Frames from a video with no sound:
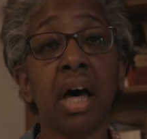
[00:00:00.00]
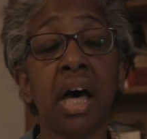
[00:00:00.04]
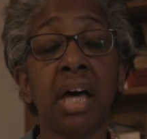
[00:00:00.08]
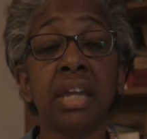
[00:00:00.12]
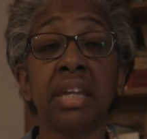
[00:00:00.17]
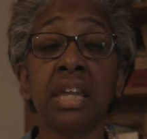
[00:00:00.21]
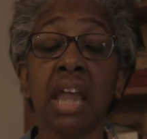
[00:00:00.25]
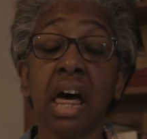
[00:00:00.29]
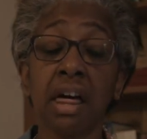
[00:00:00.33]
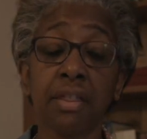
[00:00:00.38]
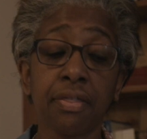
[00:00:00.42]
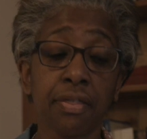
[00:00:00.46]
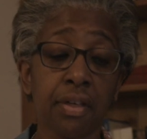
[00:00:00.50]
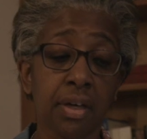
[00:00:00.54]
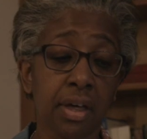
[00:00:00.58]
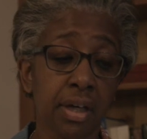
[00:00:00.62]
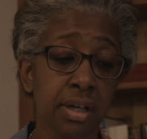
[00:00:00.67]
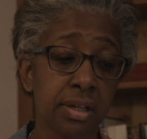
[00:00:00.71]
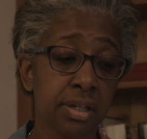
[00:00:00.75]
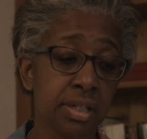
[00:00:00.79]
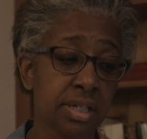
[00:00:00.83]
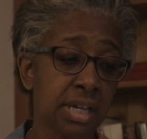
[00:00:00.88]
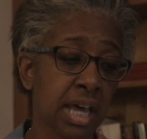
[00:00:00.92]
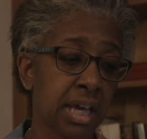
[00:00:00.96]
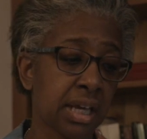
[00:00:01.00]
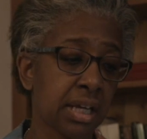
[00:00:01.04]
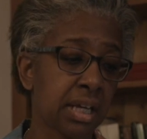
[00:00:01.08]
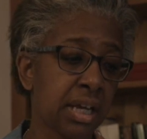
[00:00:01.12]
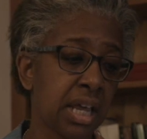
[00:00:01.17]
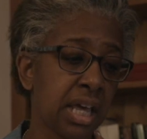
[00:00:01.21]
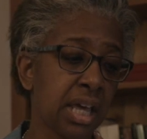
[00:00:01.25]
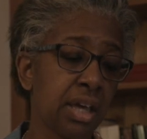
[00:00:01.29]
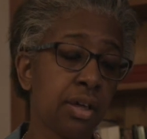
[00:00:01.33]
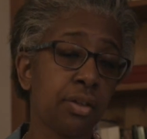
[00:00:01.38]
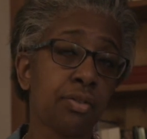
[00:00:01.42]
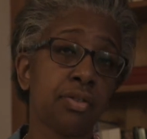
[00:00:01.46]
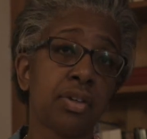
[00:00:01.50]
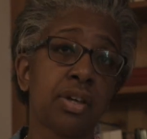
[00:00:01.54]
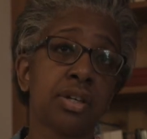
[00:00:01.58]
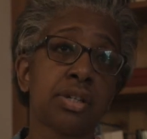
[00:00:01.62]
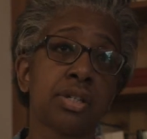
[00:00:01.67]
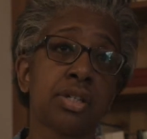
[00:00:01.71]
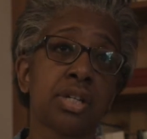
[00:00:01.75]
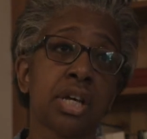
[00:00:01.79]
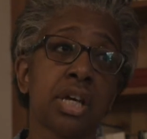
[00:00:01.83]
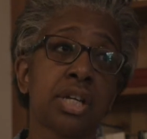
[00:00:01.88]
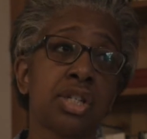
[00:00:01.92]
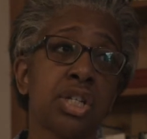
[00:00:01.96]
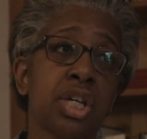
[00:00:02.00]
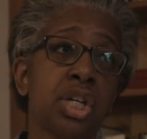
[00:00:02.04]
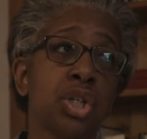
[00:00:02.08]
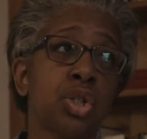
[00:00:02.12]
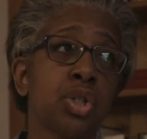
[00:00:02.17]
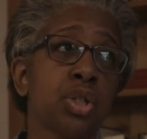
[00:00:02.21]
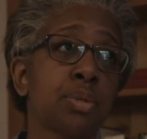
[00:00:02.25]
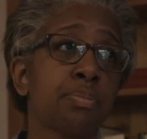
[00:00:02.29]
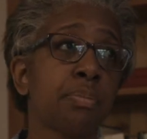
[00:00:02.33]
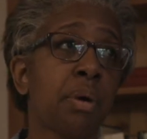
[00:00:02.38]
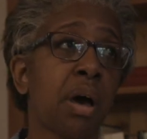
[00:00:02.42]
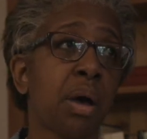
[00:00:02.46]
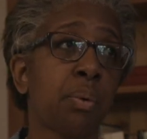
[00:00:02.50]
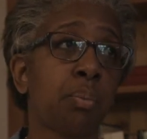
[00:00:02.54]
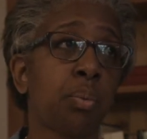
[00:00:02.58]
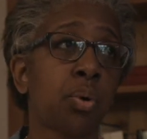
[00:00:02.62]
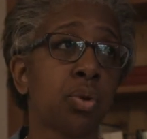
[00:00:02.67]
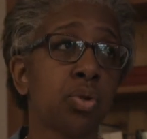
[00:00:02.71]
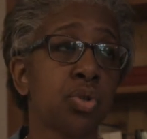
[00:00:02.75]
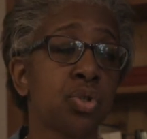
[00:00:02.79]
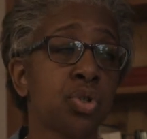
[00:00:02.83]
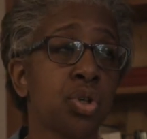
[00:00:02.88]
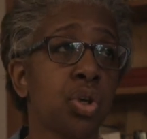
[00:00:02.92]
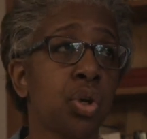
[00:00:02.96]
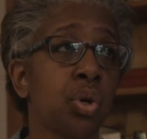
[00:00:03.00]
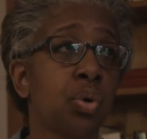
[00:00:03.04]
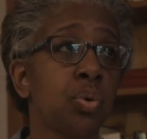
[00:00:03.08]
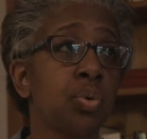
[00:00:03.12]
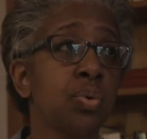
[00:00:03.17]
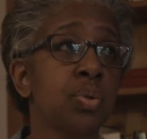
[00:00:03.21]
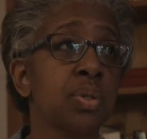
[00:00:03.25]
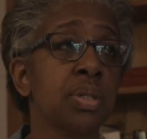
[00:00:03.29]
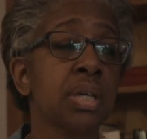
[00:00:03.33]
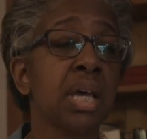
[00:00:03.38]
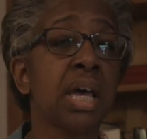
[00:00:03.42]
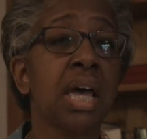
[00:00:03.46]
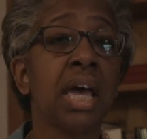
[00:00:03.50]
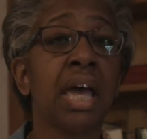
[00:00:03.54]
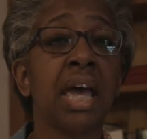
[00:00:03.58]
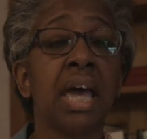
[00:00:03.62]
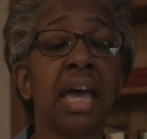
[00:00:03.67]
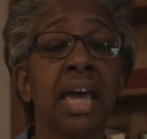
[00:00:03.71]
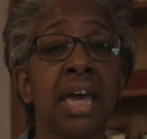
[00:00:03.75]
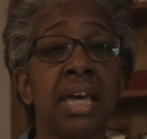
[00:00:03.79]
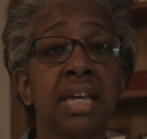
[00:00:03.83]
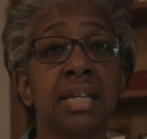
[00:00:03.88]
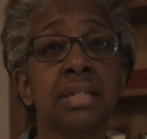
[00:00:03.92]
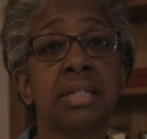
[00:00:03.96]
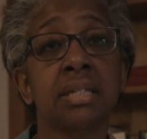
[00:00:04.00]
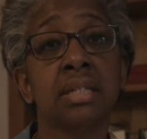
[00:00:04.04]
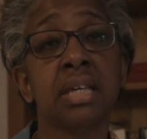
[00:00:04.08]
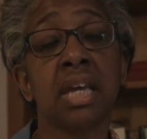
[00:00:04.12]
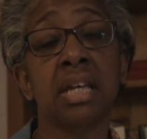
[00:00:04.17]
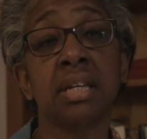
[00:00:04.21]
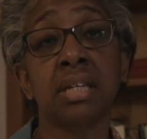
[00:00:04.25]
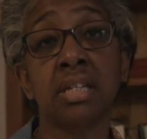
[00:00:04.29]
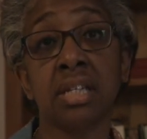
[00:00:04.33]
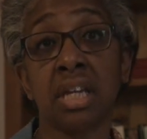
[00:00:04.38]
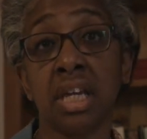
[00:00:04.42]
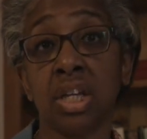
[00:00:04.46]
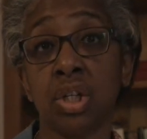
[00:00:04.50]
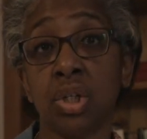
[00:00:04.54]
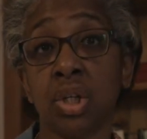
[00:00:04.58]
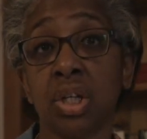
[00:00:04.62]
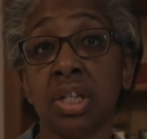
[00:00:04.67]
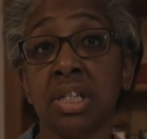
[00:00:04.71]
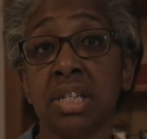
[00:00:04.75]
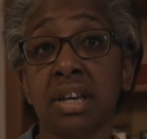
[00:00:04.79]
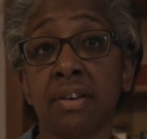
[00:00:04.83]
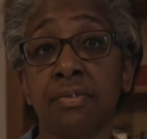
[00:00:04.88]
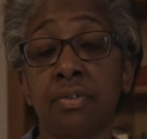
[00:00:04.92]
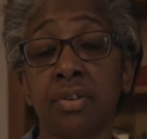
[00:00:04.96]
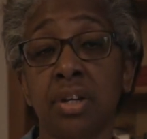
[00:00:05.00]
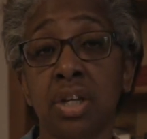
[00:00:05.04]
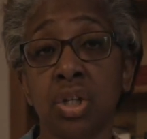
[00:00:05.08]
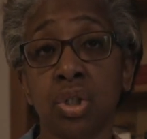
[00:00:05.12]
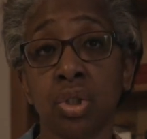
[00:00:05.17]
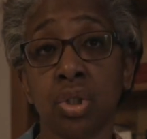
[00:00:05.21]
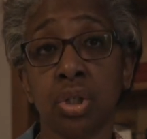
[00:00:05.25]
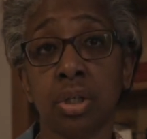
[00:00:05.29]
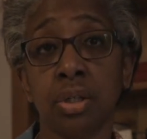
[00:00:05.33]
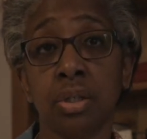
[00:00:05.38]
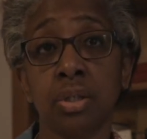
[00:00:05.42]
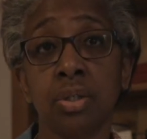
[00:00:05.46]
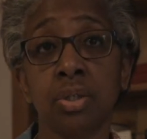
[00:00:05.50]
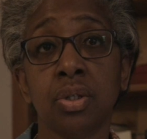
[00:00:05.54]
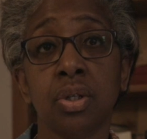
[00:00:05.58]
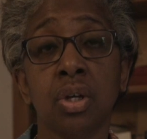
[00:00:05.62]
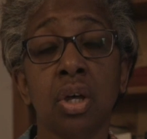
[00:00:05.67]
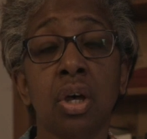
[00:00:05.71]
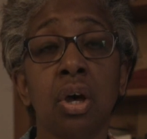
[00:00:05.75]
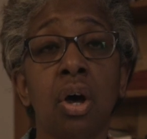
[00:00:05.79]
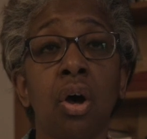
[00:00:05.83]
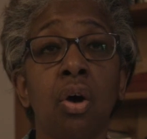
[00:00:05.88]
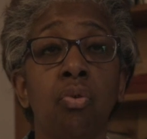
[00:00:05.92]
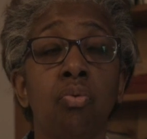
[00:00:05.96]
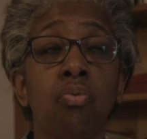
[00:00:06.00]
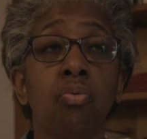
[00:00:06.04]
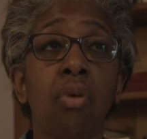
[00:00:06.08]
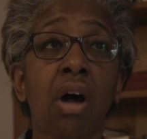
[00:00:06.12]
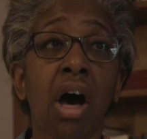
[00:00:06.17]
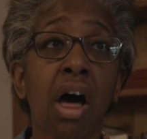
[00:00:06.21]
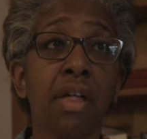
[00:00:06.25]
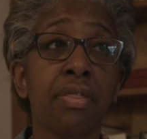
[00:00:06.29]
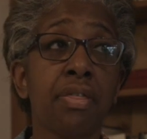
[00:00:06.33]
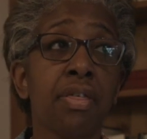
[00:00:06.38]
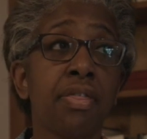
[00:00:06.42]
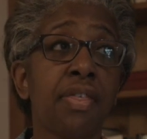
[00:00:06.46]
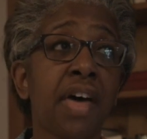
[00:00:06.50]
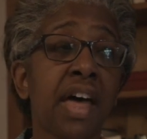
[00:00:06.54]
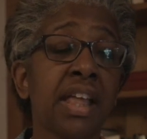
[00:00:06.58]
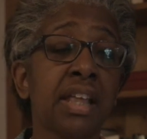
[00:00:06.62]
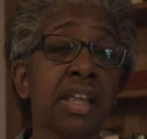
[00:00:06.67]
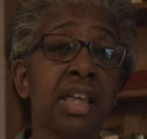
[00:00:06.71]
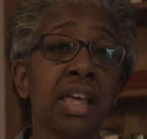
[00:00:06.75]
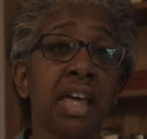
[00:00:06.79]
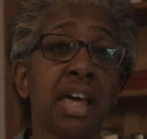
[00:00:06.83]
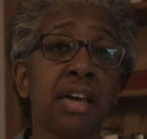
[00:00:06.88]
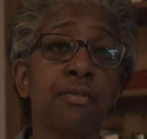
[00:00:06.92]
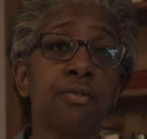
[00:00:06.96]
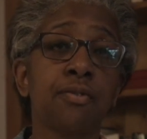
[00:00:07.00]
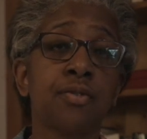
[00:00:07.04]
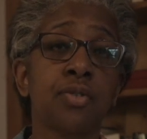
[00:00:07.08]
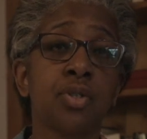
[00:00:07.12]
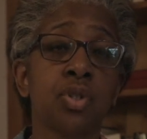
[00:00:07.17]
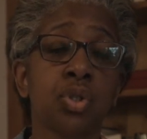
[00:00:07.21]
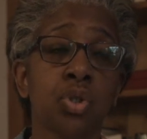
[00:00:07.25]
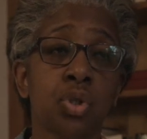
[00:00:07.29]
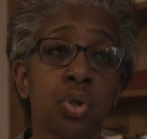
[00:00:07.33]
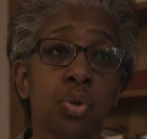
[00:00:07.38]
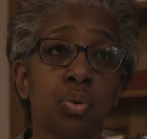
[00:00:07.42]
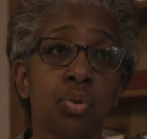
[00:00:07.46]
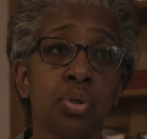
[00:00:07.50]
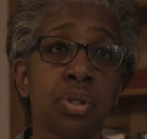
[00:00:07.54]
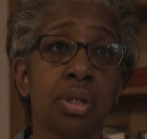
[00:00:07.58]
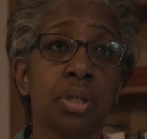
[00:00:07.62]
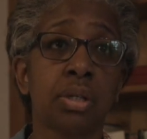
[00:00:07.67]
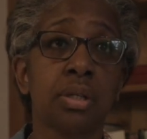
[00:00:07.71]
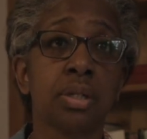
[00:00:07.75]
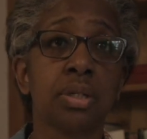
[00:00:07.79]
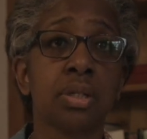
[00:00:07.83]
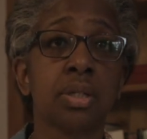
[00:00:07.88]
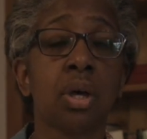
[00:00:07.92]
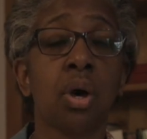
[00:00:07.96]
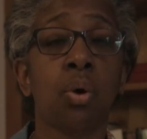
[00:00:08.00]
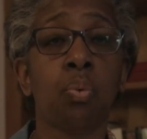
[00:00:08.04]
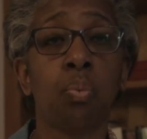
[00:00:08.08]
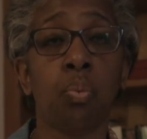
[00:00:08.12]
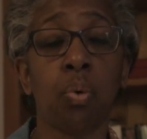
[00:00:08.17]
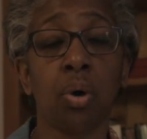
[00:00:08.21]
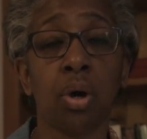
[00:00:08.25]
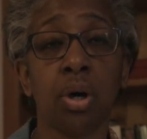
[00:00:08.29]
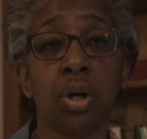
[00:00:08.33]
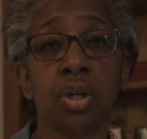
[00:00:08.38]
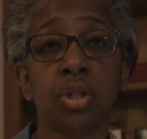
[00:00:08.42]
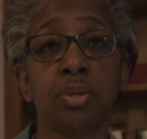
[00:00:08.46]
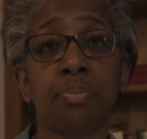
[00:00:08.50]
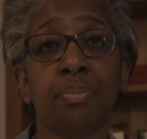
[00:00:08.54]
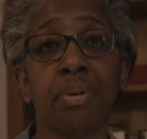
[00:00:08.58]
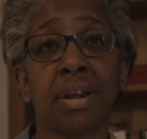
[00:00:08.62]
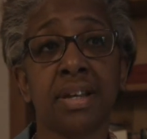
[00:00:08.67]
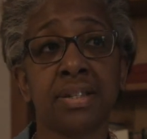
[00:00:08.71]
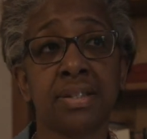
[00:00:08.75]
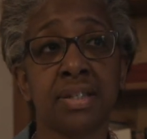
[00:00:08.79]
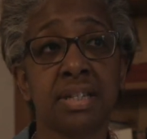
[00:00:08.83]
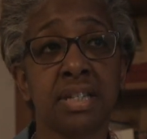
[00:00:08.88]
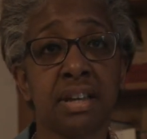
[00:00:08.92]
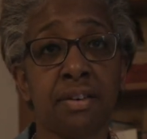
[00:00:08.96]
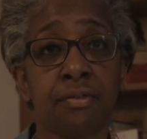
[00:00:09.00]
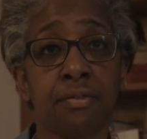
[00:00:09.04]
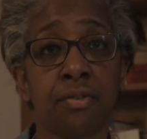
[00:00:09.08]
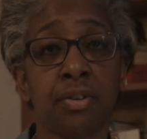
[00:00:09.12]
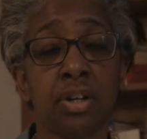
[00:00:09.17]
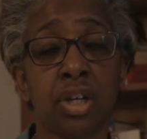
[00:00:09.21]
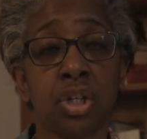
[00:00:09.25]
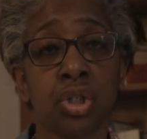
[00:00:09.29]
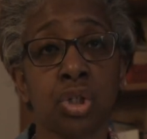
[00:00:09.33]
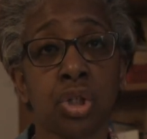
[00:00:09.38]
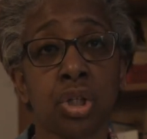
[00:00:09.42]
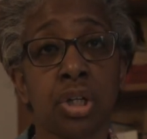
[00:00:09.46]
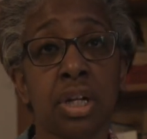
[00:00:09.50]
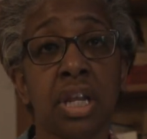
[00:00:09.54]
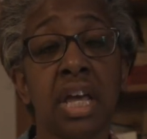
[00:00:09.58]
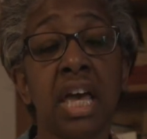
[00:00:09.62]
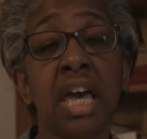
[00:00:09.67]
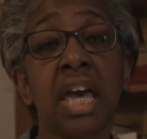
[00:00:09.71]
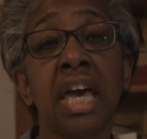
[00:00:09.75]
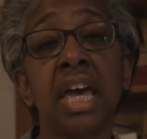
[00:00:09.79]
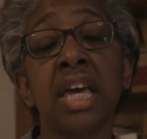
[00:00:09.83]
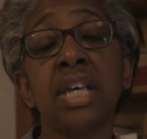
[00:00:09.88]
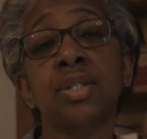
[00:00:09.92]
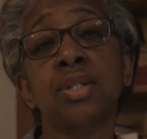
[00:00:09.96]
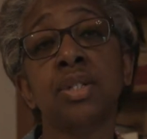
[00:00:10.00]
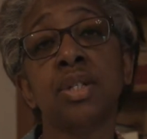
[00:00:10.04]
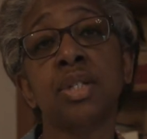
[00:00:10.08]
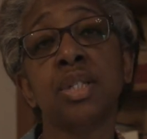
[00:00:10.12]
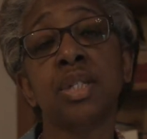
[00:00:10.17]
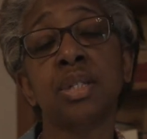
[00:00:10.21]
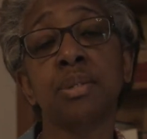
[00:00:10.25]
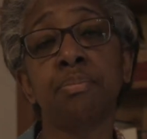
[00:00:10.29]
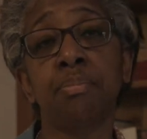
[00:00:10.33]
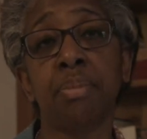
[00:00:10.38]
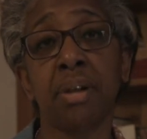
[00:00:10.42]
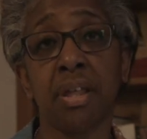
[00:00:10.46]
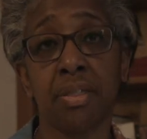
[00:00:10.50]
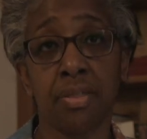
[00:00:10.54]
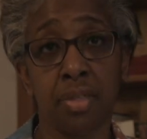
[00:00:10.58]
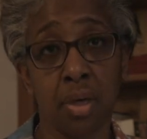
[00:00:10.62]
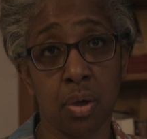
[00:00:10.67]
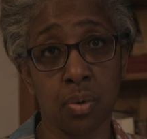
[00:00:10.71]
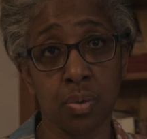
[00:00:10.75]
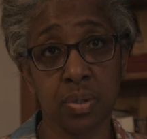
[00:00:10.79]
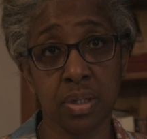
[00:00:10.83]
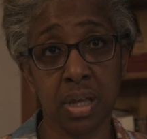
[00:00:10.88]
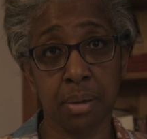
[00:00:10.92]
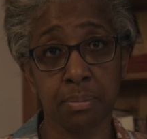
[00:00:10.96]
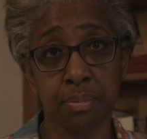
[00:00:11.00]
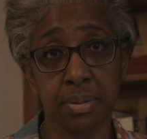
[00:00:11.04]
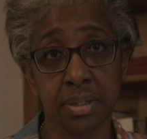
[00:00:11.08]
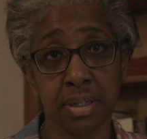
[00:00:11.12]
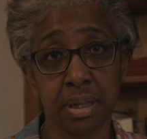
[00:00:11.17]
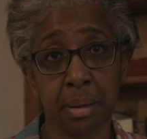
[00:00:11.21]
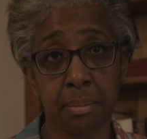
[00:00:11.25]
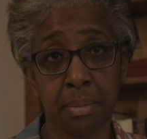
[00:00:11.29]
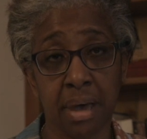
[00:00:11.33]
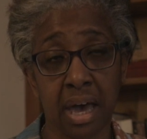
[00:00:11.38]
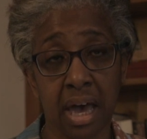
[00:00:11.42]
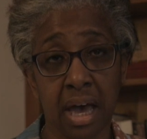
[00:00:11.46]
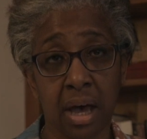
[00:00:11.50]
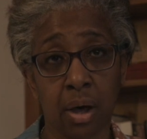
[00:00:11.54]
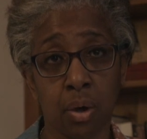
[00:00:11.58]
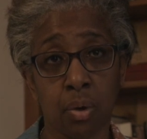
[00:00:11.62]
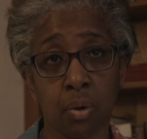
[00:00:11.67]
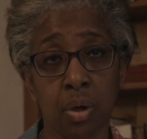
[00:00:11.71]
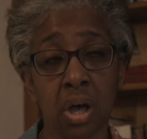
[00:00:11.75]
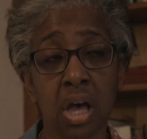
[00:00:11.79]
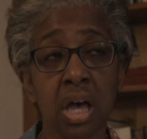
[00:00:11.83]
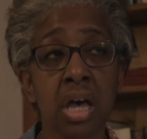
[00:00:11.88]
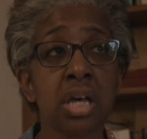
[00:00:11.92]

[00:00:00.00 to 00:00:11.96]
Another technique that teachers might want to use is in teaching definitions, rather than give students a word plus a definition, is to split those up somehow,